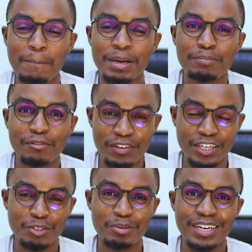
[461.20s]
But
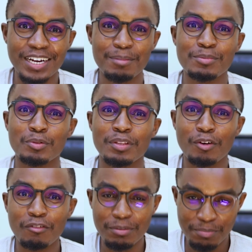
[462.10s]
perfection comes with
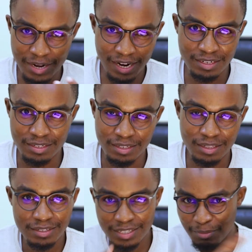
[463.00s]
over practicing.
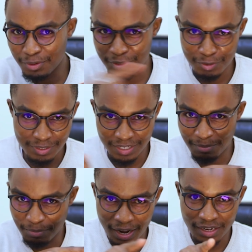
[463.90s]
There is somebody who
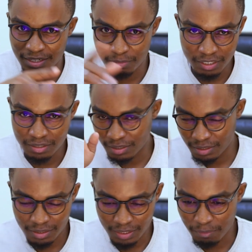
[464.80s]
said practice makes
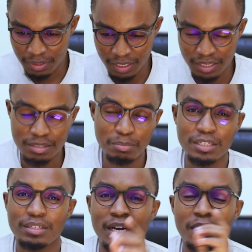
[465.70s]
something else,
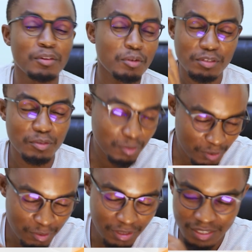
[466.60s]
but I'll not
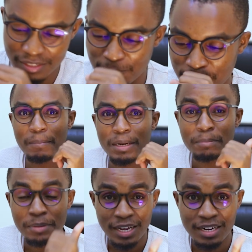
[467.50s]
go to that.
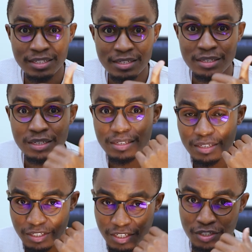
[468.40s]
But practice is
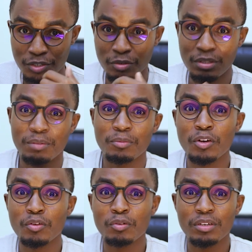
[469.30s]
essential. The
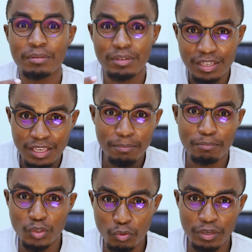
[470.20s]
more you
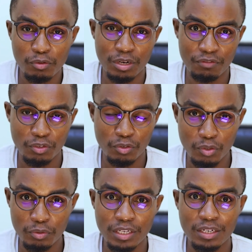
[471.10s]
keep doing whatever you're
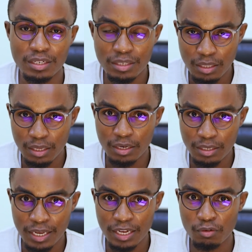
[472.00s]
doing in,
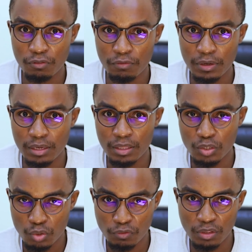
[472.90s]
in line of uh,
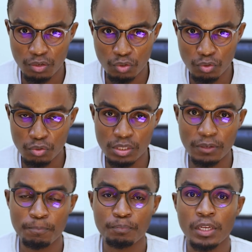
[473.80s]
the software that you're using,